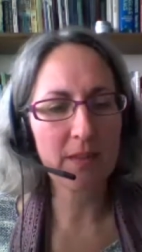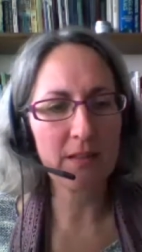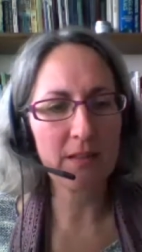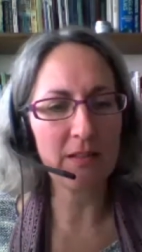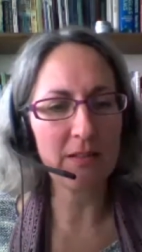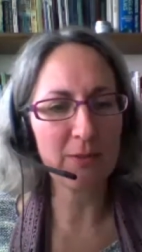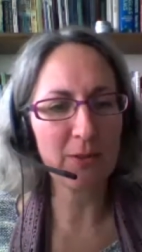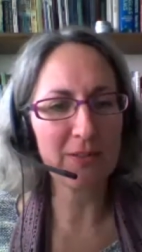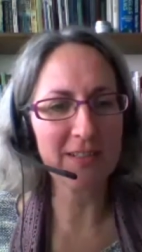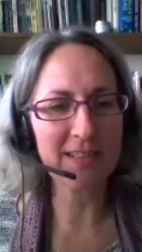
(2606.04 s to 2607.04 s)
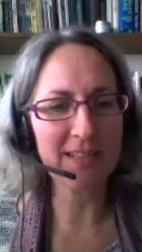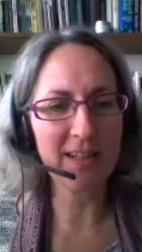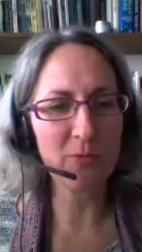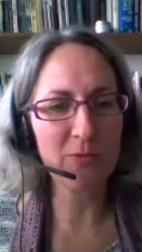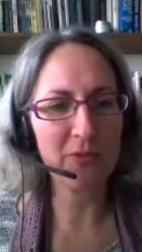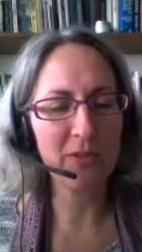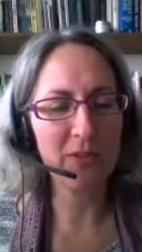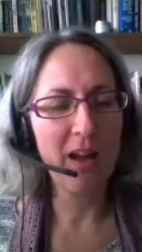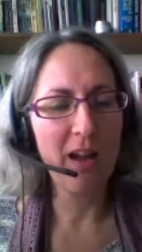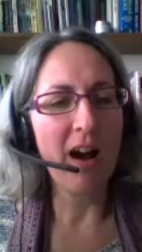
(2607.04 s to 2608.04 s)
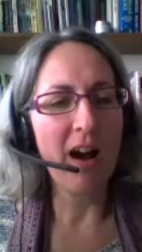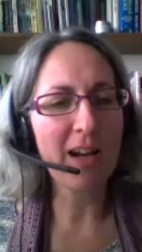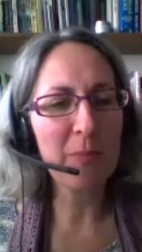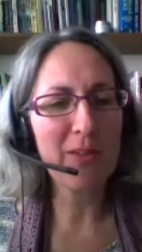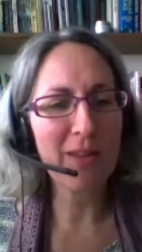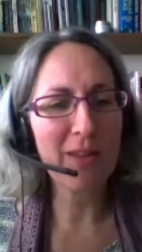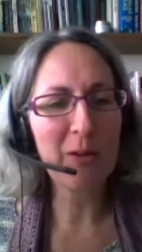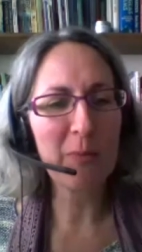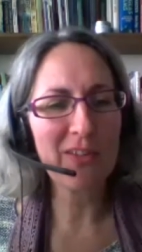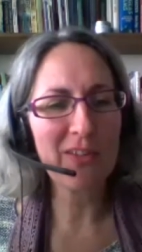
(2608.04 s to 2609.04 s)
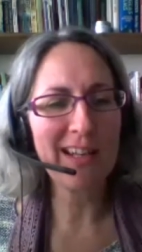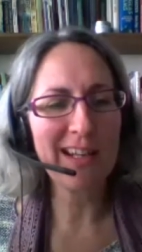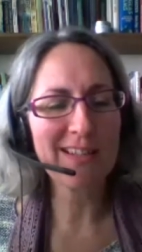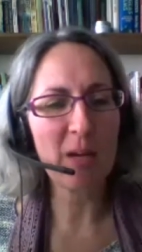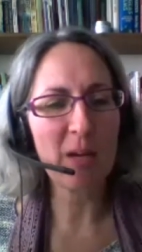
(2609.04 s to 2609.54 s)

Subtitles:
Oh God, isn't that awful? I can put the links up,